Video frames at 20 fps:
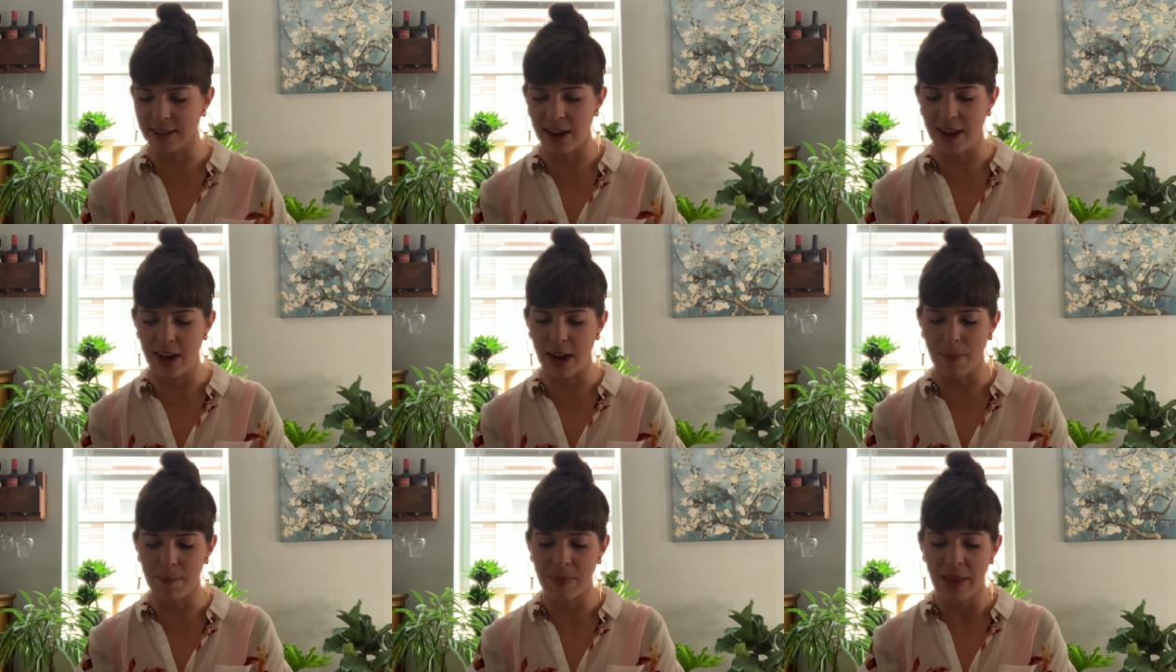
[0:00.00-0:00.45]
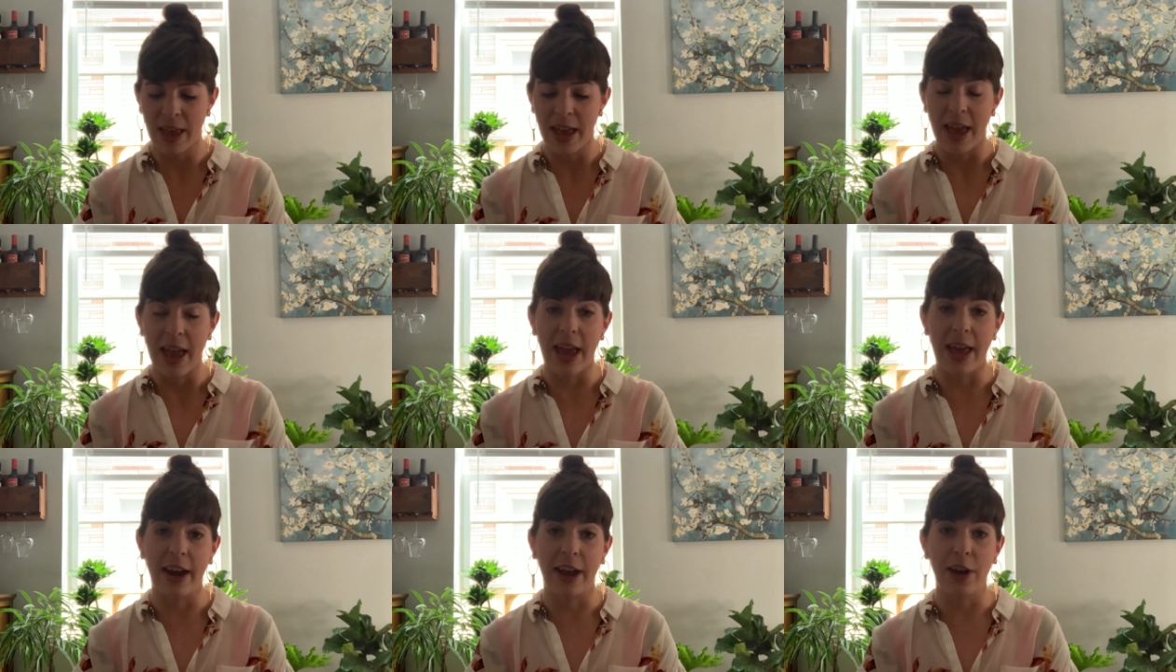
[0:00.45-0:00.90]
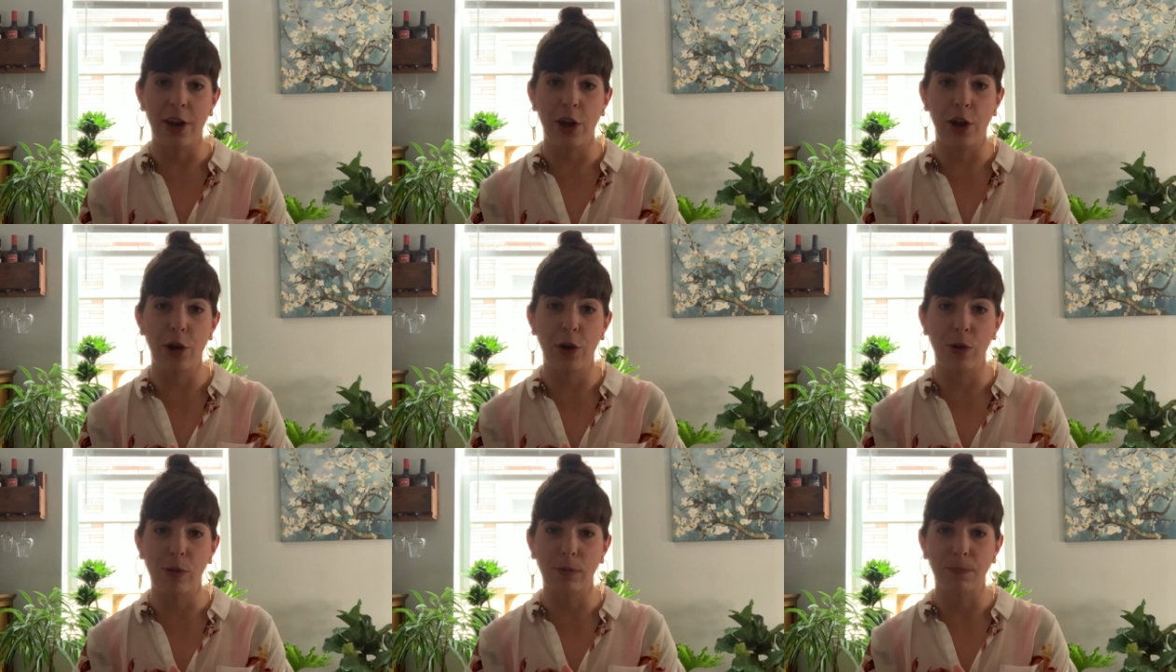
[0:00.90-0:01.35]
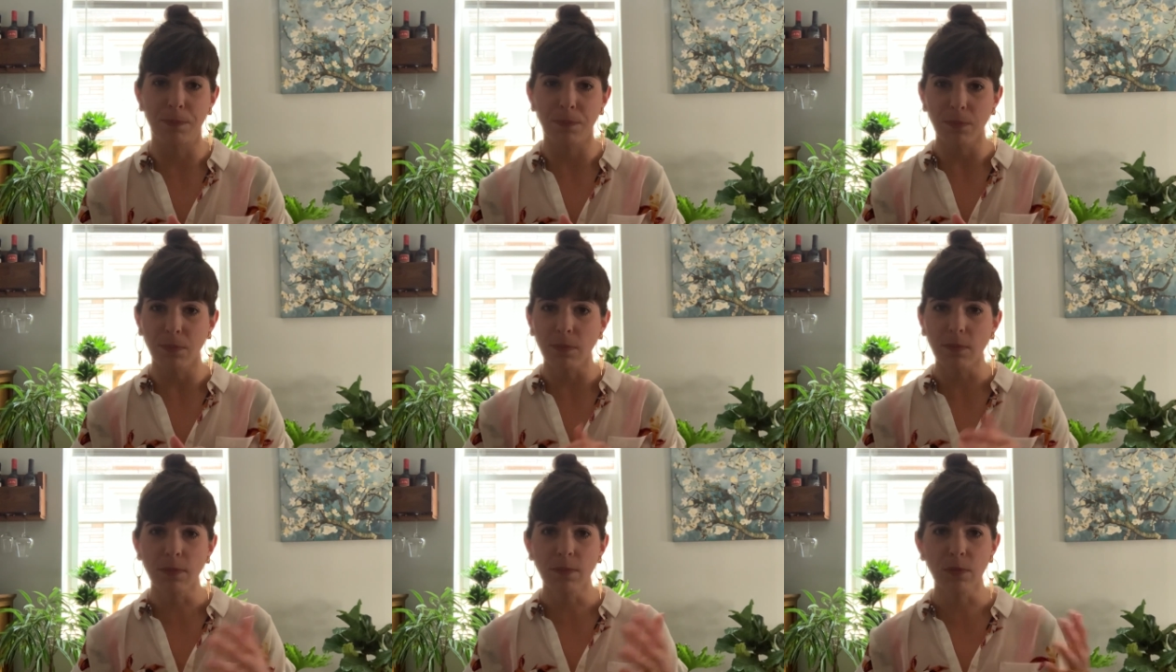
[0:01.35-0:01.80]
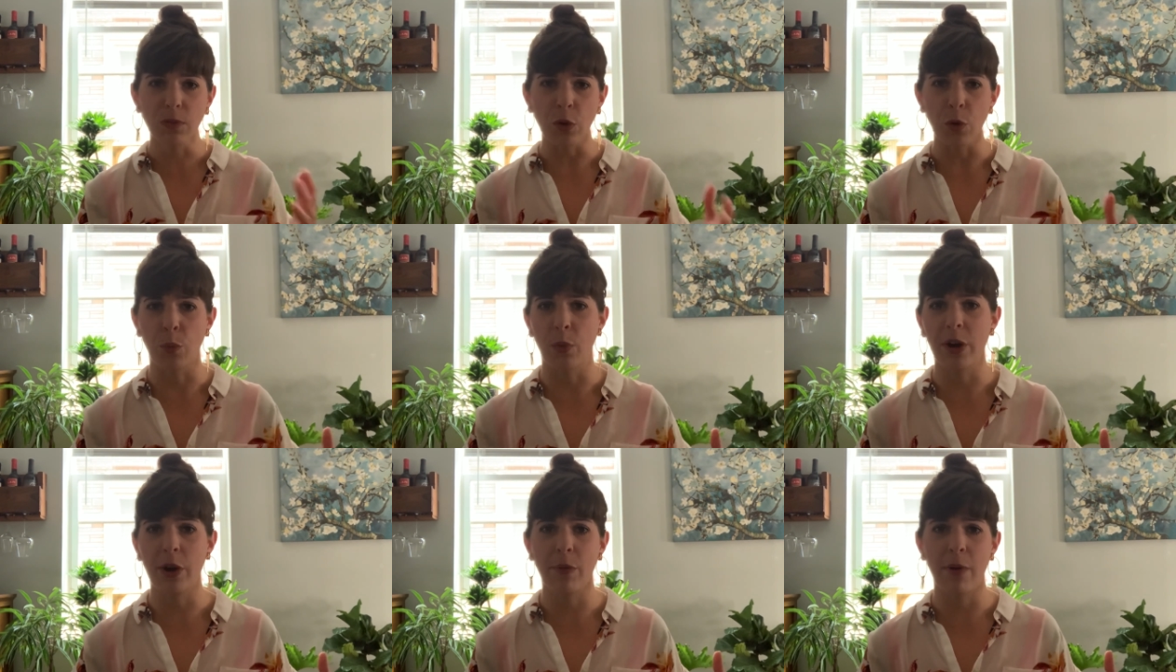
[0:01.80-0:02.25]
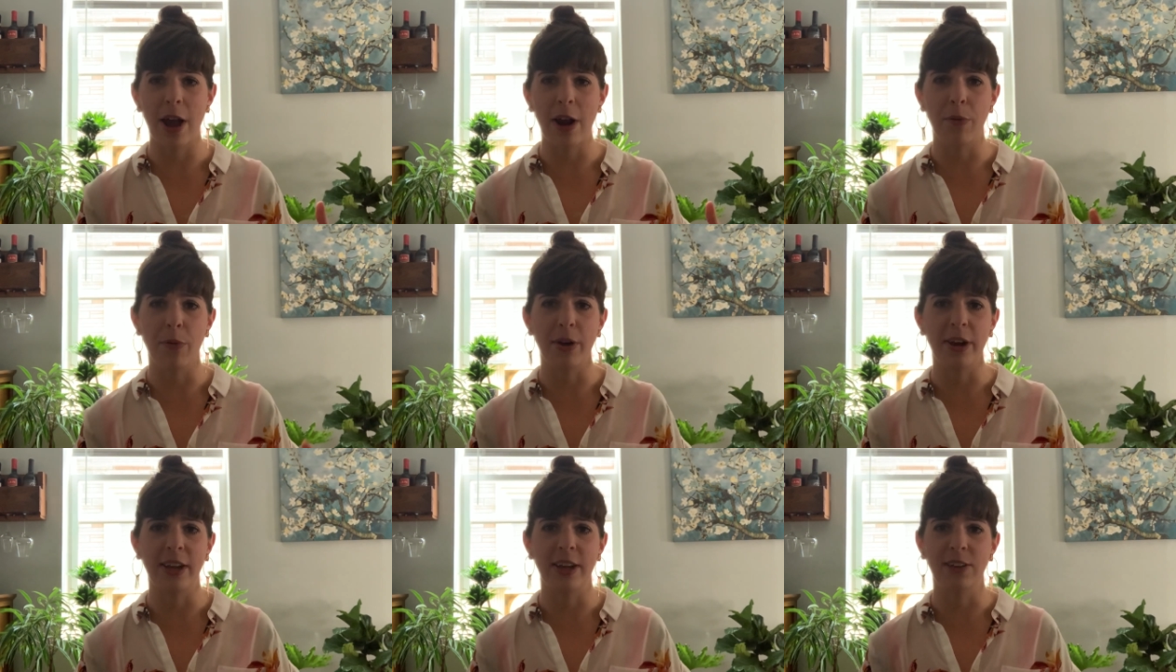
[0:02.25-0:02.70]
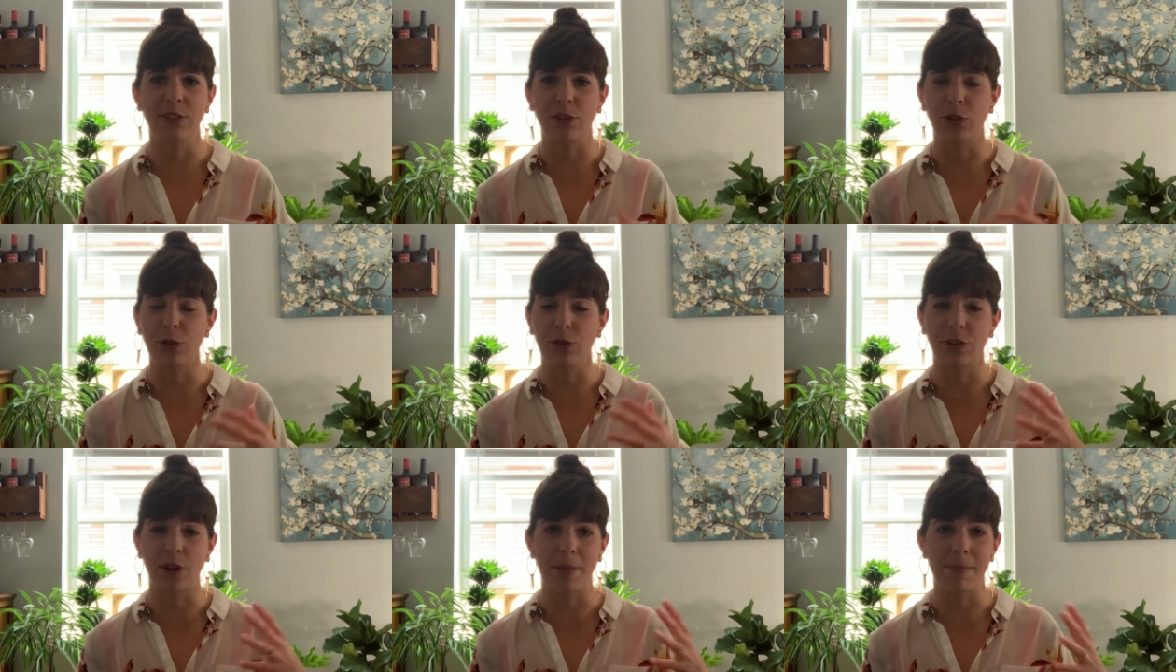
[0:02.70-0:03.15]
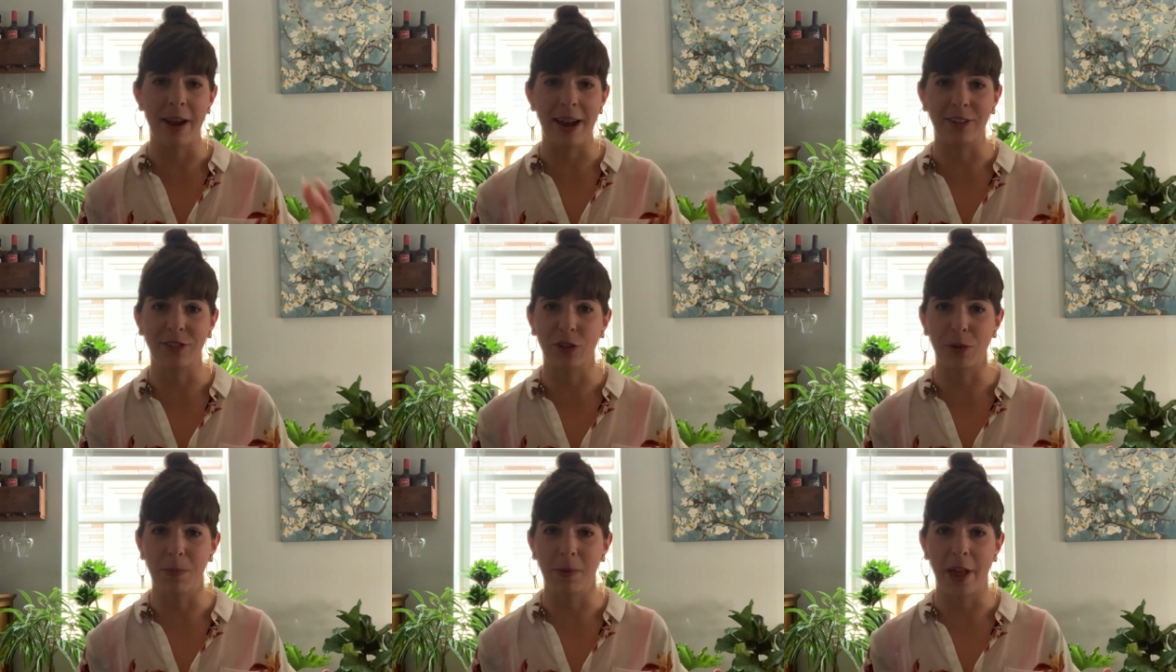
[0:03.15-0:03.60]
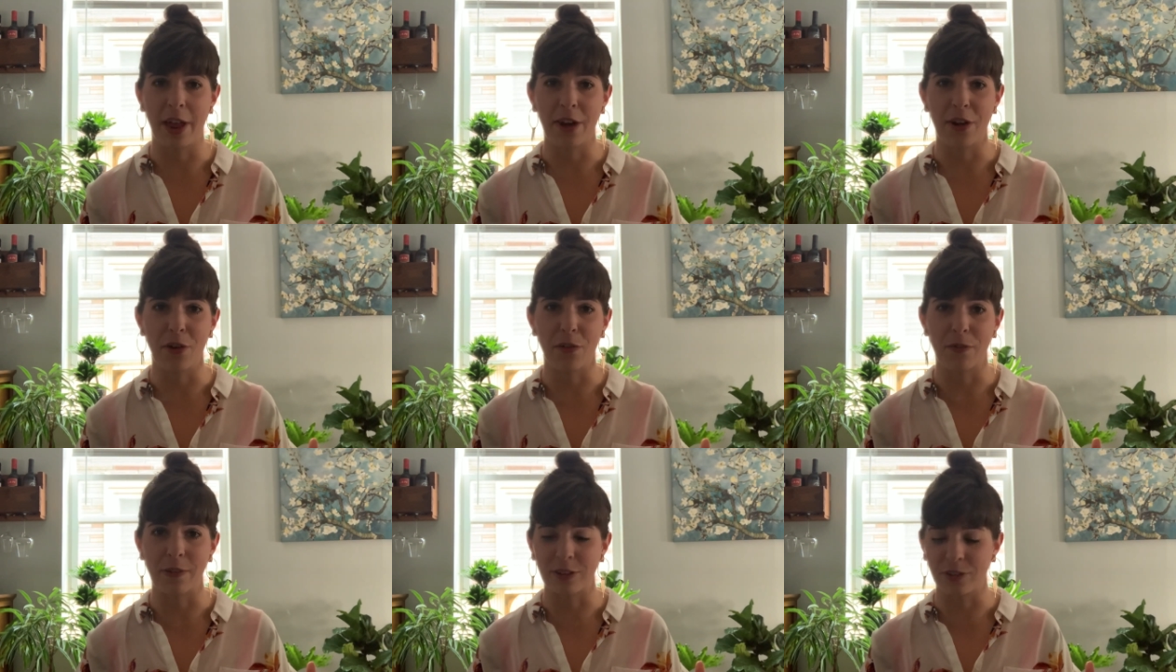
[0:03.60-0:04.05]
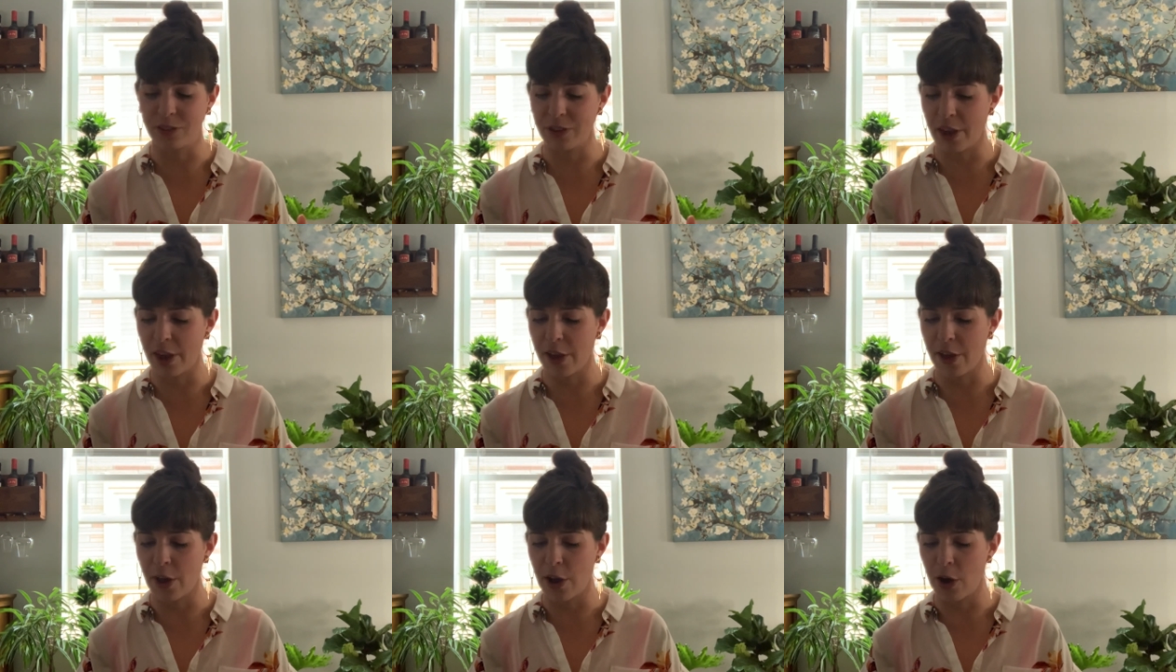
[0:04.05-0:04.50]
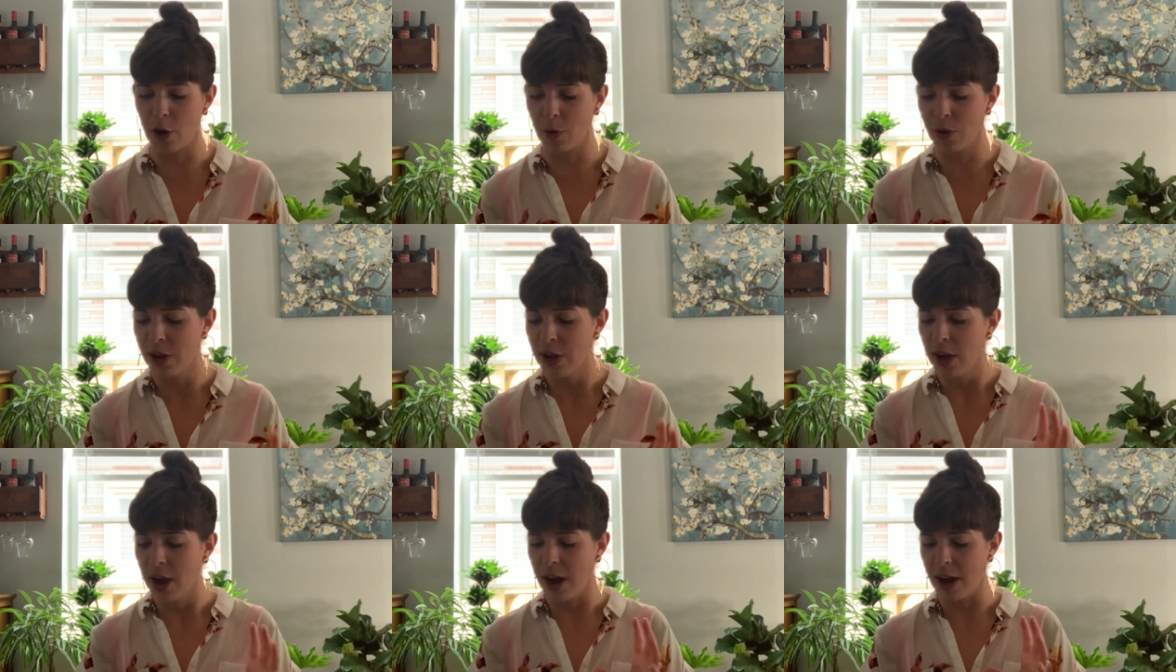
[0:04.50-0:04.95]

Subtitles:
And I know Rick Rodriguez, who's our master blender for CAO,